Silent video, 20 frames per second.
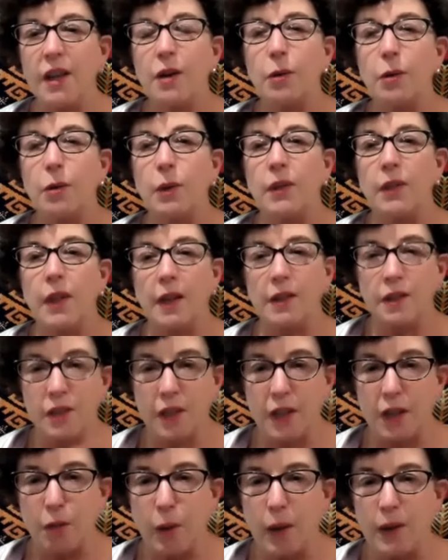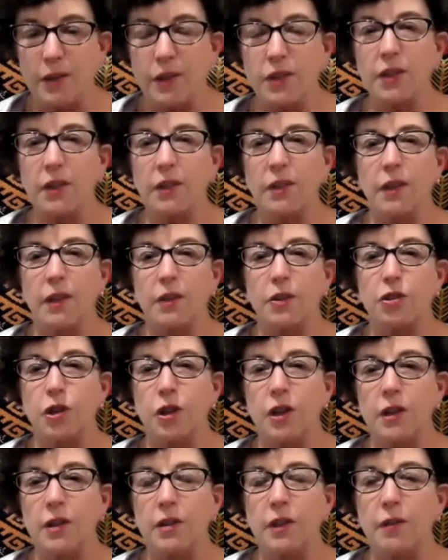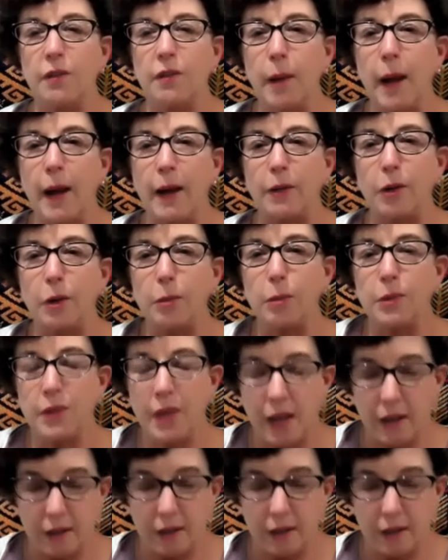We then sequence the genes of the microbes that